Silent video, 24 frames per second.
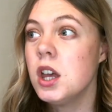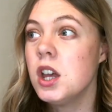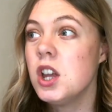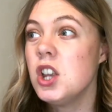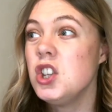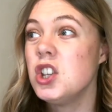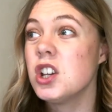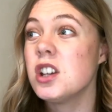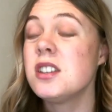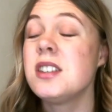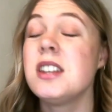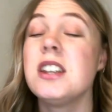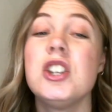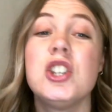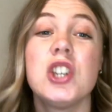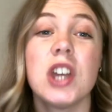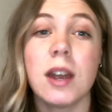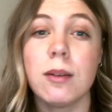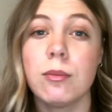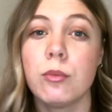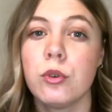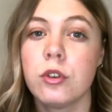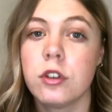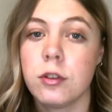just in
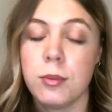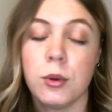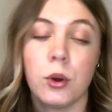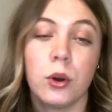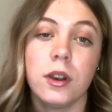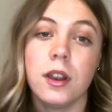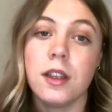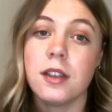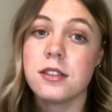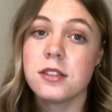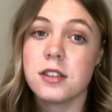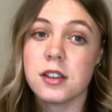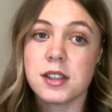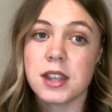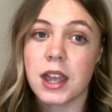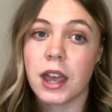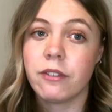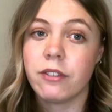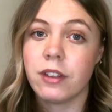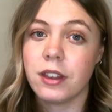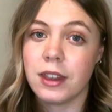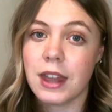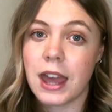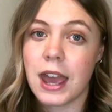general, to be honest, just
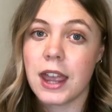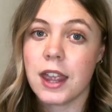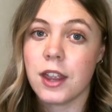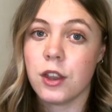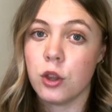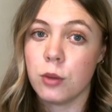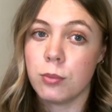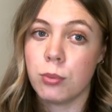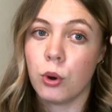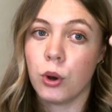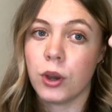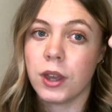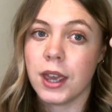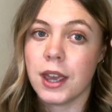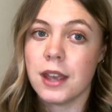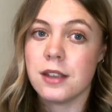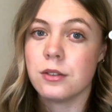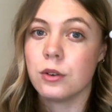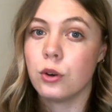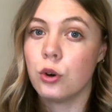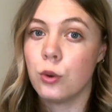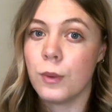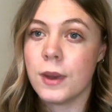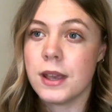having that in your pocket is
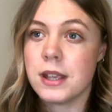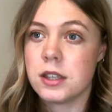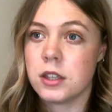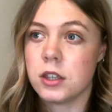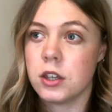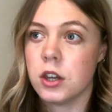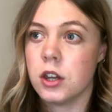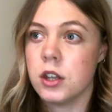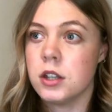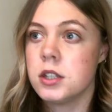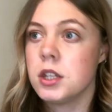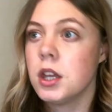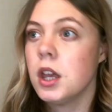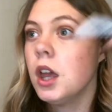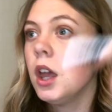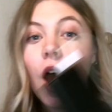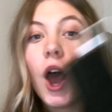always good.